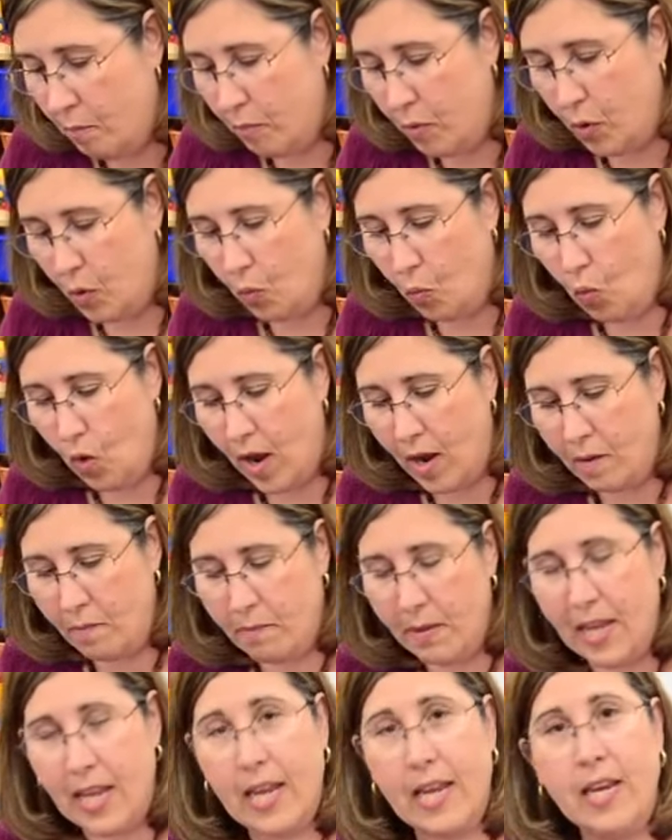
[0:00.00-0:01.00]
Put one
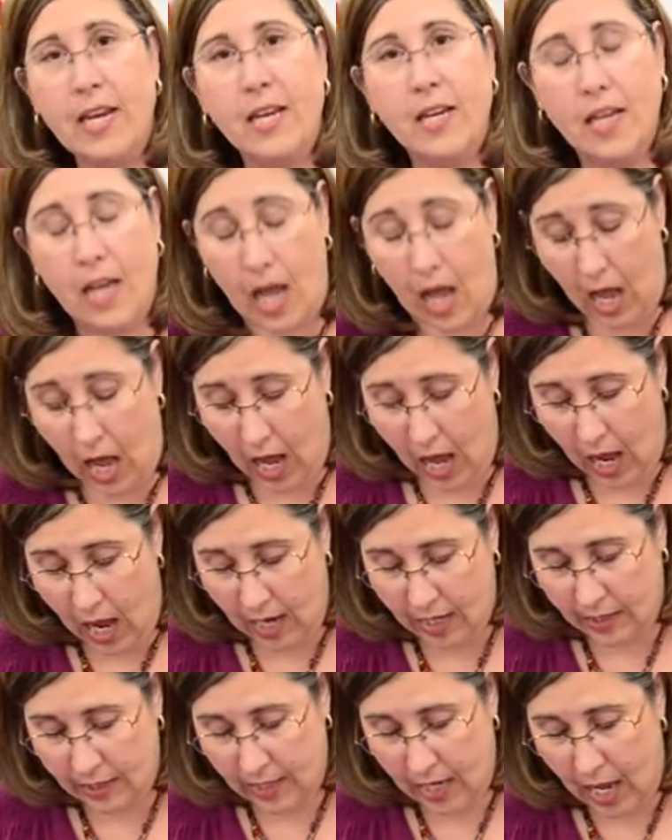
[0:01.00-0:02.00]
bead
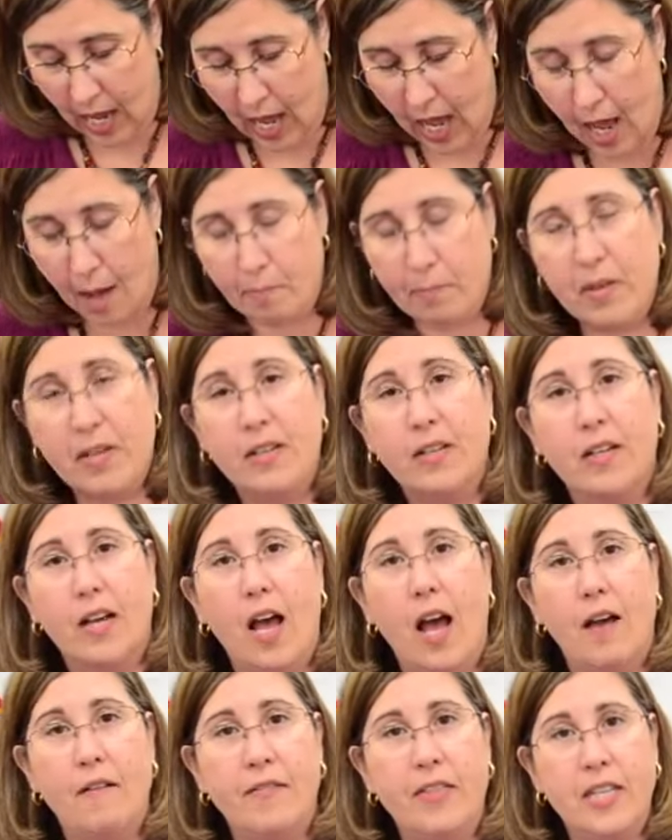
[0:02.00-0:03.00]
on top
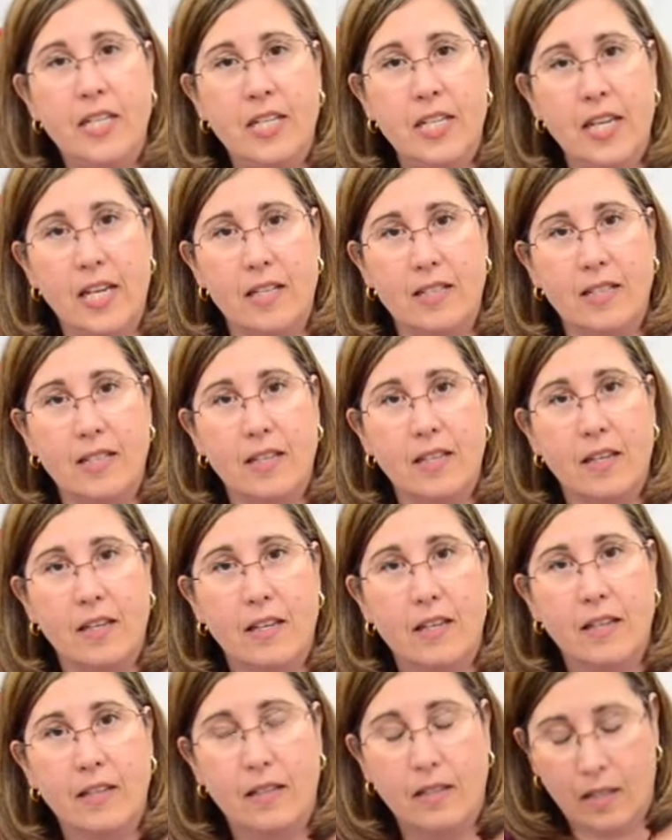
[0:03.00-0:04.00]
of the disc.
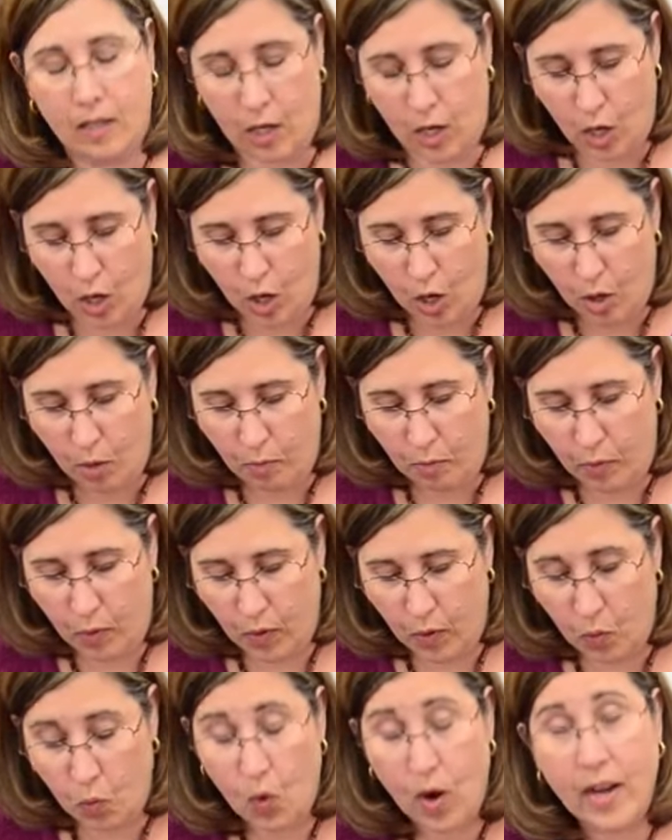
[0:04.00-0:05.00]

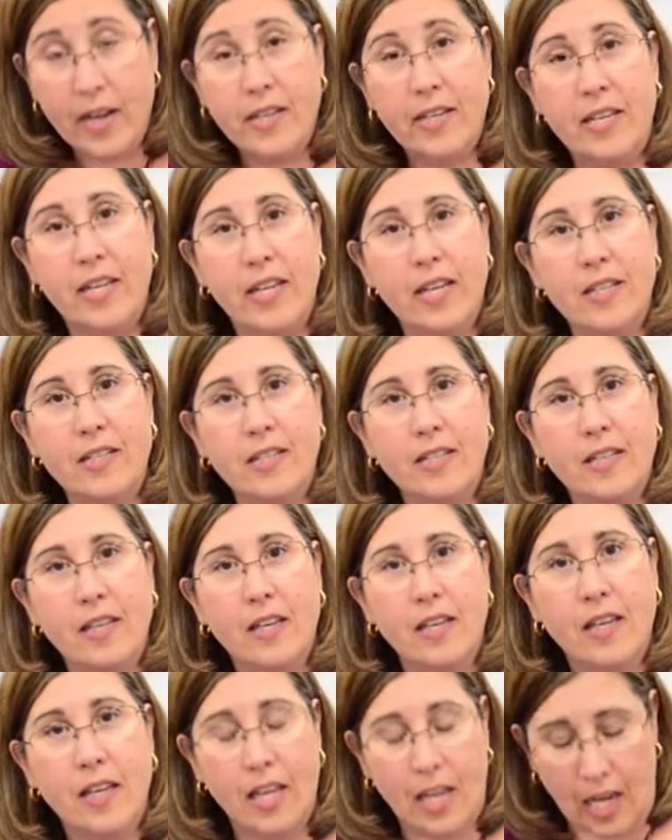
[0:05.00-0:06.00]
Put one disc
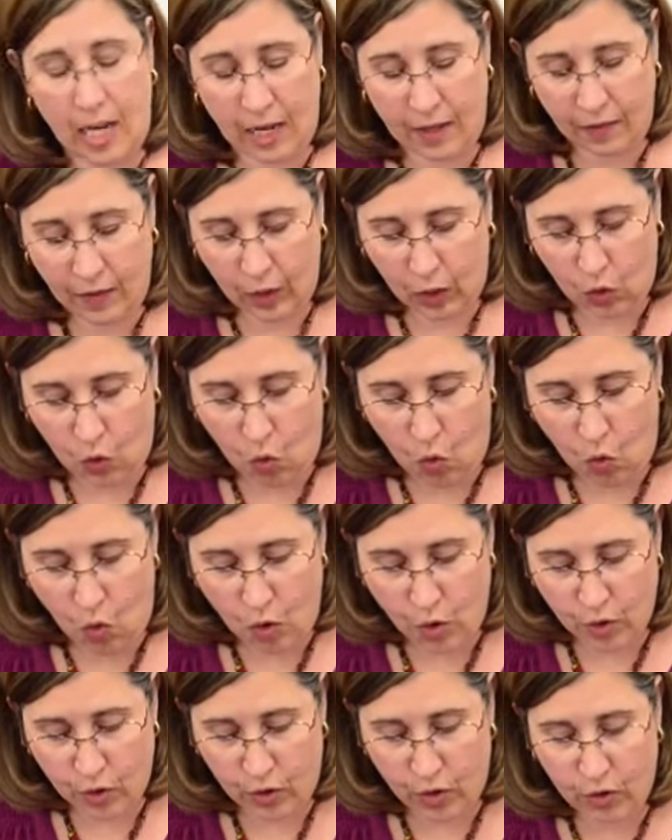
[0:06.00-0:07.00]
in the
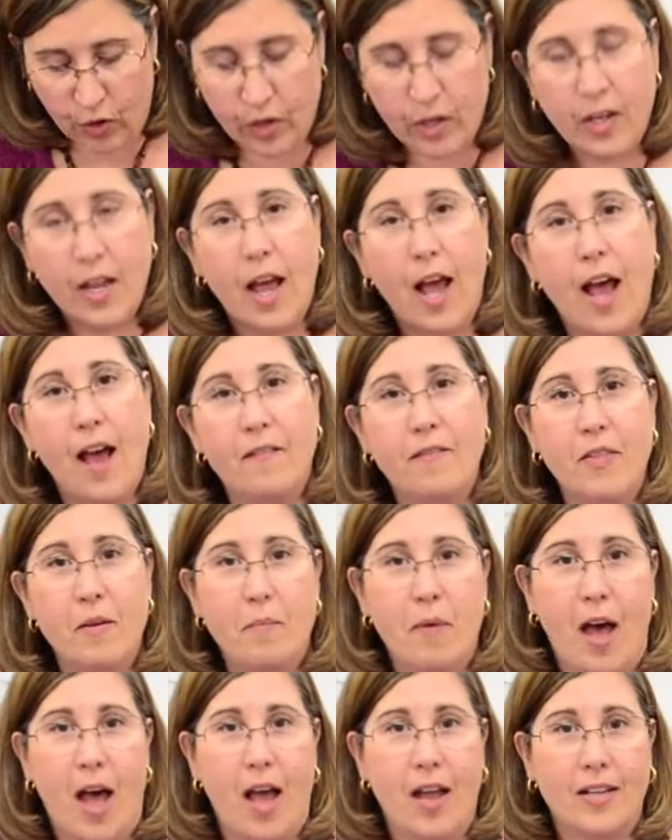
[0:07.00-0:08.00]
corner of
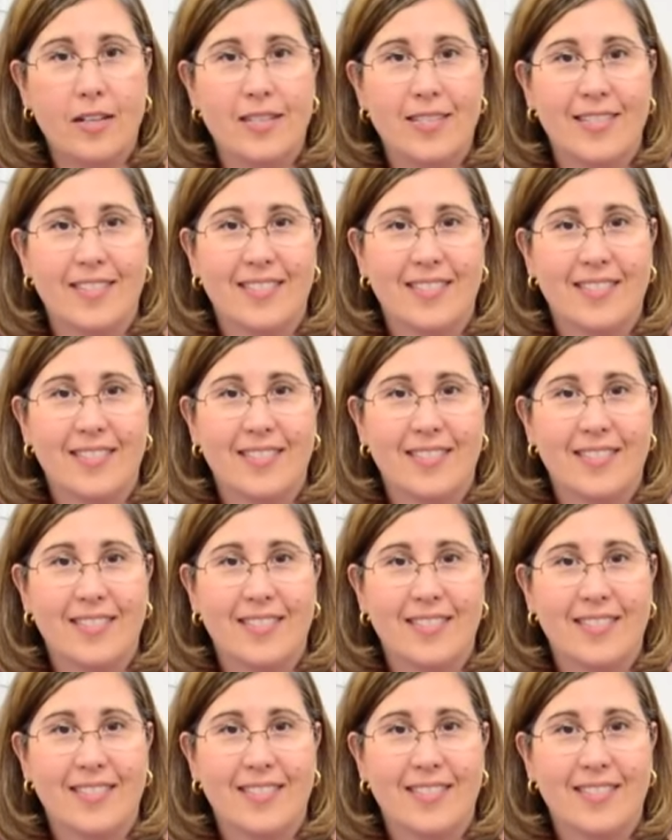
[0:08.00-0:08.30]
the box.